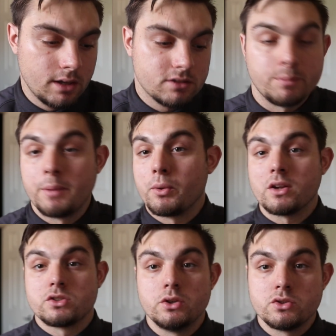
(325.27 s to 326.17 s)
Some people
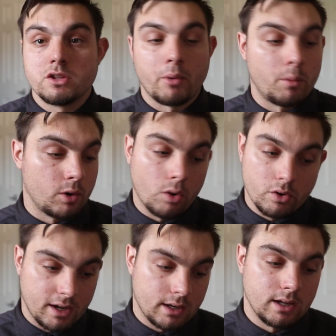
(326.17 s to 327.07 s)
also use the Pomodoro
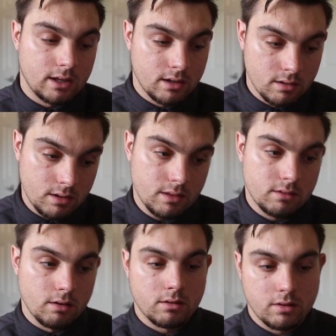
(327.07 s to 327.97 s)
technique
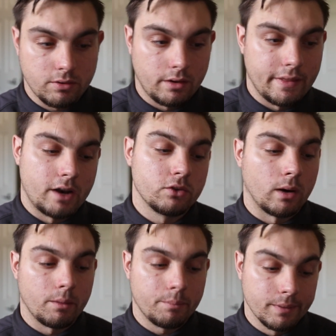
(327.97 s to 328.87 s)
to, to fill in that as
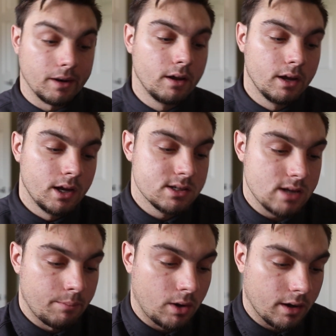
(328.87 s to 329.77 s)
well. But
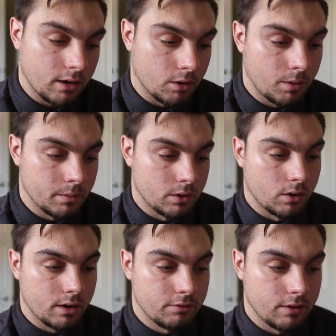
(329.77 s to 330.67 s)
time blocking or
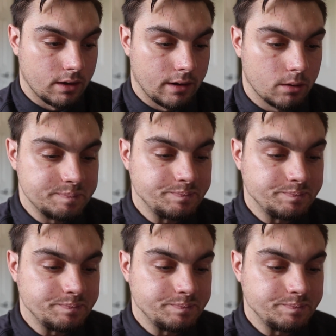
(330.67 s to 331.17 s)
Pomodoro can fit in there.